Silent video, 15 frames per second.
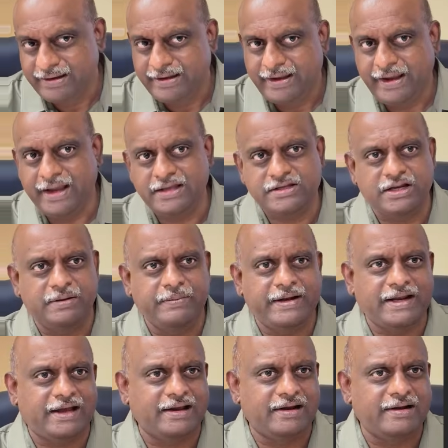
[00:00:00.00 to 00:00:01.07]
ACE
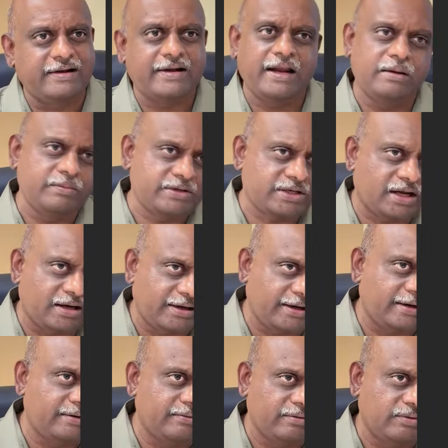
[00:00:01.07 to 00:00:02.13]
inhibitor,
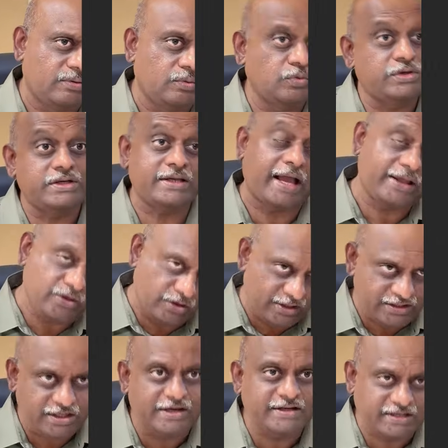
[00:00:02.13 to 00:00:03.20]
telmisartan, which is
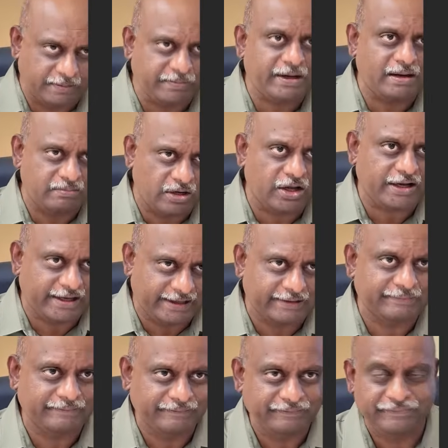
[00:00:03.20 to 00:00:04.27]
angiotensin receptor blocker,
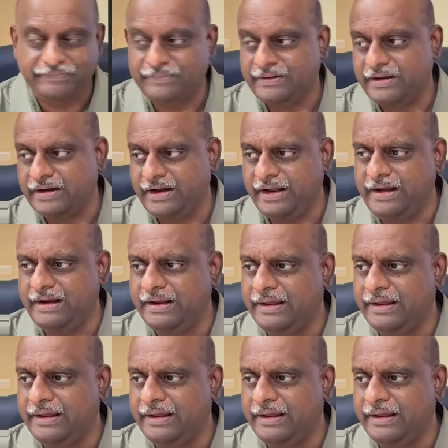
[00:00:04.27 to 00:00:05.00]
right?